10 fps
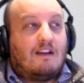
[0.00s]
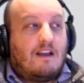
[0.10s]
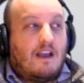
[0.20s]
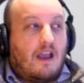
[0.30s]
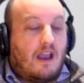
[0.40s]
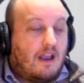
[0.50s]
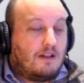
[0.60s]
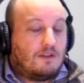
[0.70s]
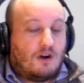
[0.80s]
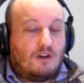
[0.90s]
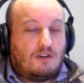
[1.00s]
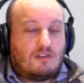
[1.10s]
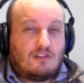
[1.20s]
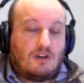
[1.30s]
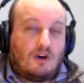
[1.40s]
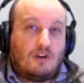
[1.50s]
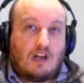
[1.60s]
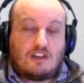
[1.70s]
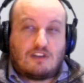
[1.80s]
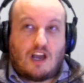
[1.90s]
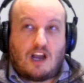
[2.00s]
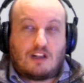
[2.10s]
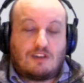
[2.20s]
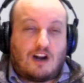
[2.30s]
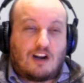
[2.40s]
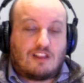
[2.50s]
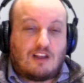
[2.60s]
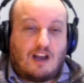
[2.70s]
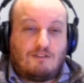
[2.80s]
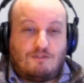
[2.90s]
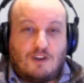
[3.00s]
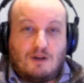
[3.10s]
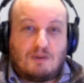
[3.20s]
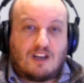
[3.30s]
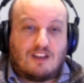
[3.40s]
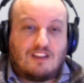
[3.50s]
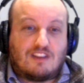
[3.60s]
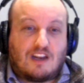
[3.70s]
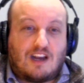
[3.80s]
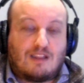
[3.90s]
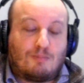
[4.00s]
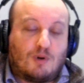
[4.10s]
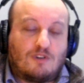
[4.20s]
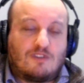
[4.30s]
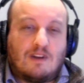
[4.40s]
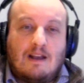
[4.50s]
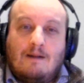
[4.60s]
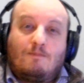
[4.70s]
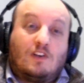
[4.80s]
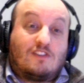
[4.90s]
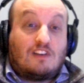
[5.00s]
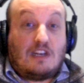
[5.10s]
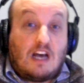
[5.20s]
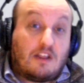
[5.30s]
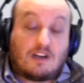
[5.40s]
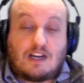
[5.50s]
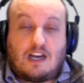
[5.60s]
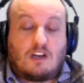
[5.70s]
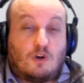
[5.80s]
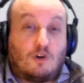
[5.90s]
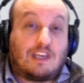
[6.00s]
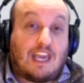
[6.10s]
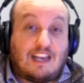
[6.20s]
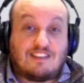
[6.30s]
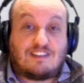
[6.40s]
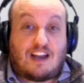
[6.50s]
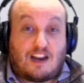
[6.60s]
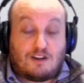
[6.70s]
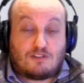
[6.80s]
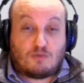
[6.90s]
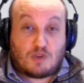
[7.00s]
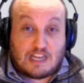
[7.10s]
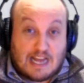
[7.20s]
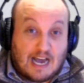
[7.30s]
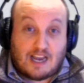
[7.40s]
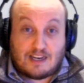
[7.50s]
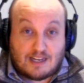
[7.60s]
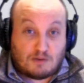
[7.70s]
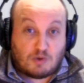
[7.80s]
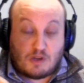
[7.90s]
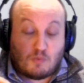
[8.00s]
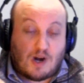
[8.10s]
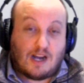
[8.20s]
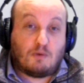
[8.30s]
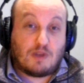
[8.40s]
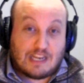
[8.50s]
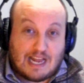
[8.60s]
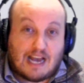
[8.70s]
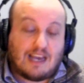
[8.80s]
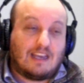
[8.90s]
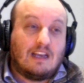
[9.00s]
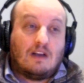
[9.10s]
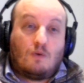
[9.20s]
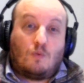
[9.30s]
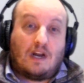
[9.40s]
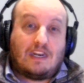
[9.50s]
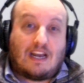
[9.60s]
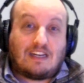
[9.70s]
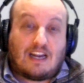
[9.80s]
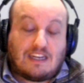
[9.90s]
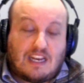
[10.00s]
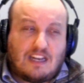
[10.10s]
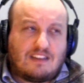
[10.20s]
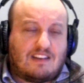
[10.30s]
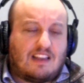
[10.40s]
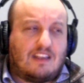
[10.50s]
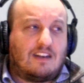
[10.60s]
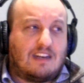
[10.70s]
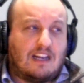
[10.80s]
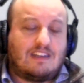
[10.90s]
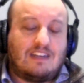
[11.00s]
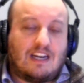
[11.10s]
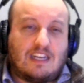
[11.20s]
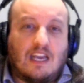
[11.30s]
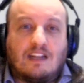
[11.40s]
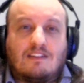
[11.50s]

hey, don't attack Darksydephil because he's a nice person. There's another guy called K Styles with an I, not with a Y, with an I, 1998, I think 1998.